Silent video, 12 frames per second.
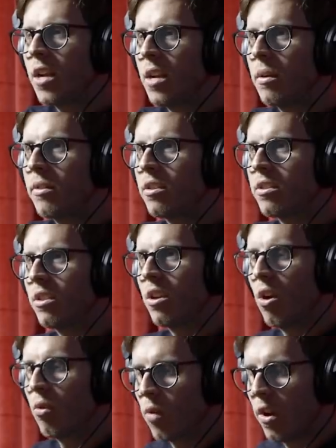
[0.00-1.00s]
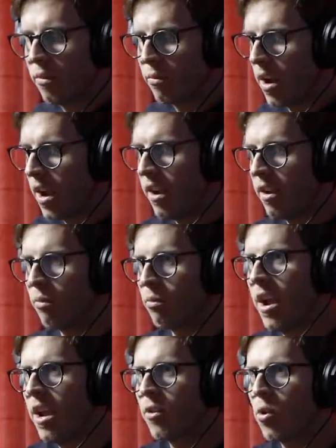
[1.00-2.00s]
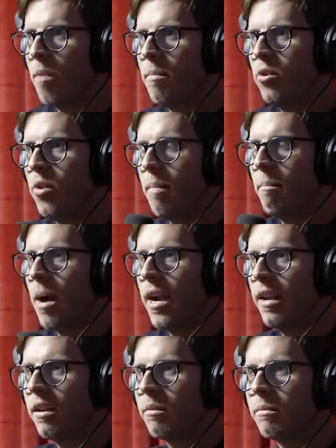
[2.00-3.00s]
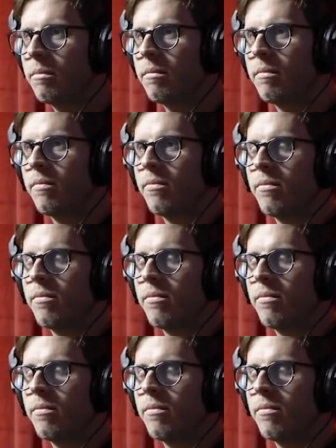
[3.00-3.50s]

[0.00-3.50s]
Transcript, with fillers: saying about this the array, the array array of equipment you had mining them? Oh yeah,